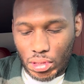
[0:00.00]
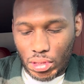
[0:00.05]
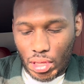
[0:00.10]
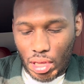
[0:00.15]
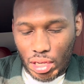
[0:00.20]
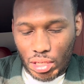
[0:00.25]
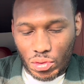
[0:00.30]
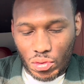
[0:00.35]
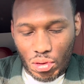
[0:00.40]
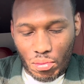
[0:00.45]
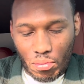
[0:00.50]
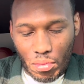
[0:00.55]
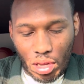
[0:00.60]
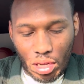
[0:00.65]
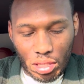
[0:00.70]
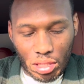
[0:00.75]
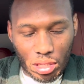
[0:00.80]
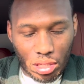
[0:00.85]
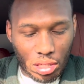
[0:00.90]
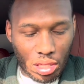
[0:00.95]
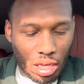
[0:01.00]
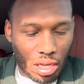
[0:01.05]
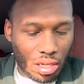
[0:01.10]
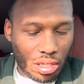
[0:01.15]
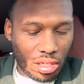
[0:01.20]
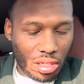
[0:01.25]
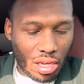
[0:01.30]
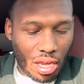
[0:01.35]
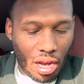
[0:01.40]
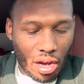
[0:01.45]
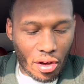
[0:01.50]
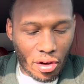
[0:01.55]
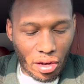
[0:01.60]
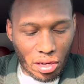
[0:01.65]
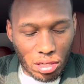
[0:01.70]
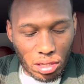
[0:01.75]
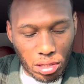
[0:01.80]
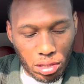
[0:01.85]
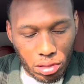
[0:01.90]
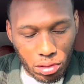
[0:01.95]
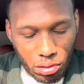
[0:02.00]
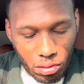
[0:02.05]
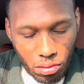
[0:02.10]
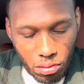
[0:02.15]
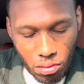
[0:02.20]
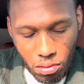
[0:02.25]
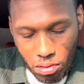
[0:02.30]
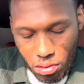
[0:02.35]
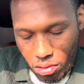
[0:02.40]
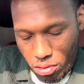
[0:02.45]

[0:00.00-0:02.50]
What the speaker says: that's what makes it like scary to do.